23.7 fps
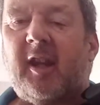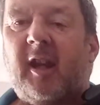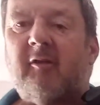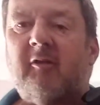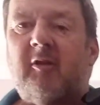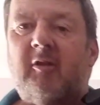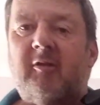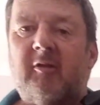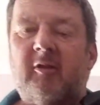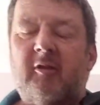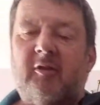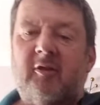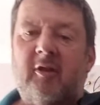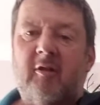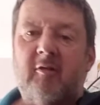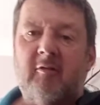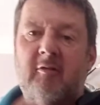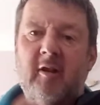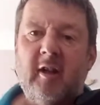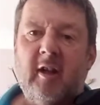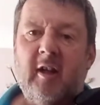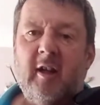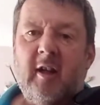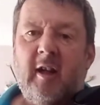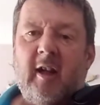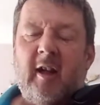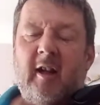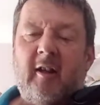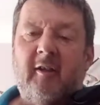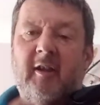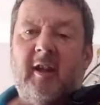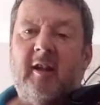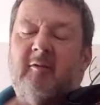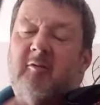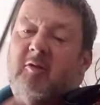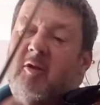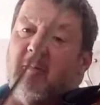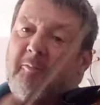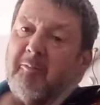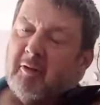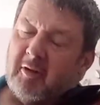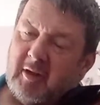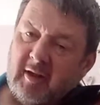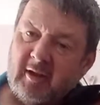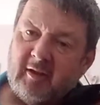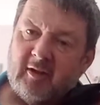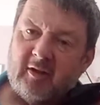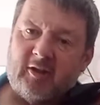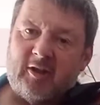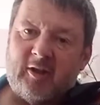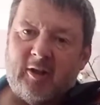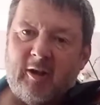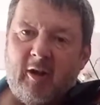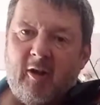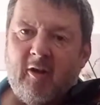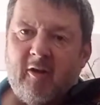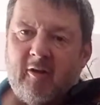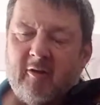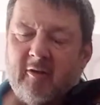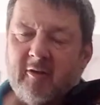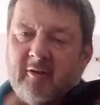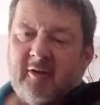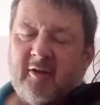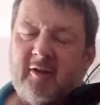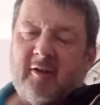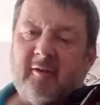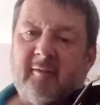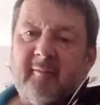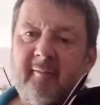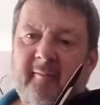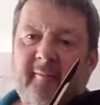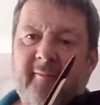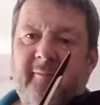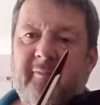how you've got to do. And then you put in the slurs